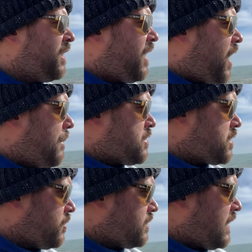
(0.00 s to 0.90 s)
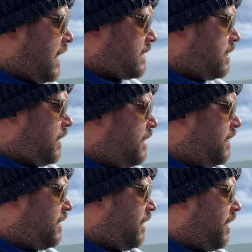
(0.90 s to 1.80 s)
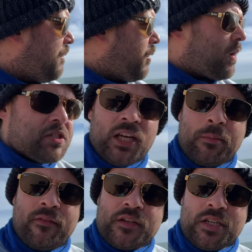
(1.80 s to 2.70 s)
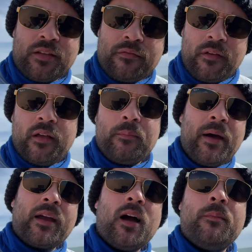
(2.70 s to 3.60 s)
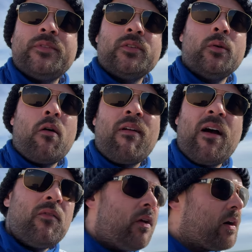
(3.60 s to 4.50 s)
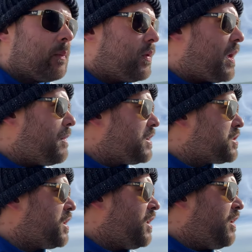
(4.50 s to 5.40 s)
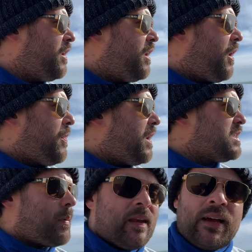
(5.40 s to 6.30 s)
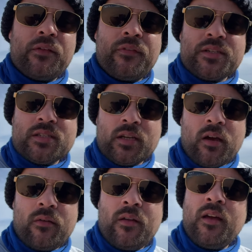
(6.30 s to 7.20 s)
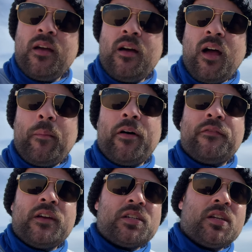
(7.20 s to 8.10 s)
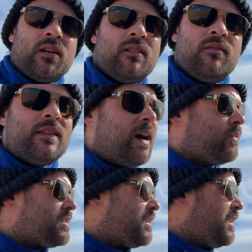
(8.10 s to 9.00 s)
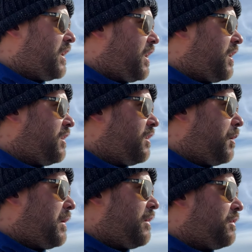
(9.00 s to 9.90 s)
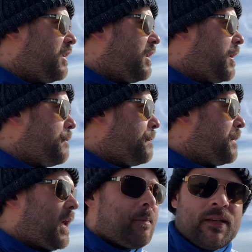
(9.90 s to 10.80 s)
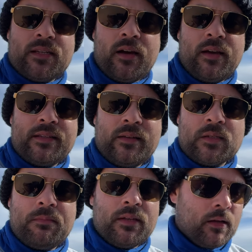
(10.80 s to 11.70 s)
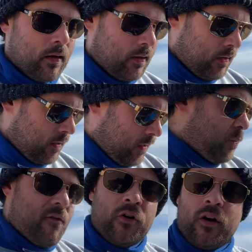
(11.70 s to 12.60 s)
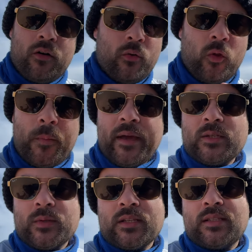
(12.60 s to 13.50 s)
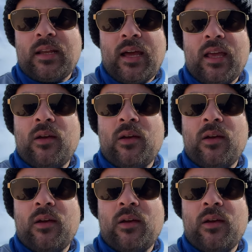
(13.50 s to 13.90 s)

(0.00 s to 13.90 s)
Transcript: It's just gone slack tide, and we're actually going to be fishing the flood back up to around 9 p.m.-ish, and then depending how the fishing's going, I might fish down to the a bit of the ebbing tide down to midnight. We've got all the baits with us today.